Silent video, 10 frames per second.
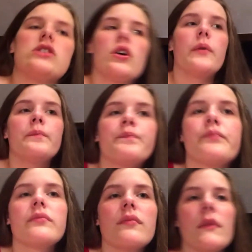so
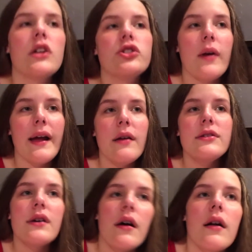
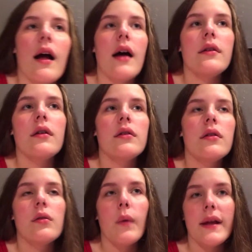Tryouts are on
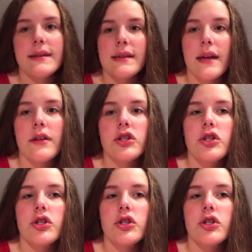Wednesday the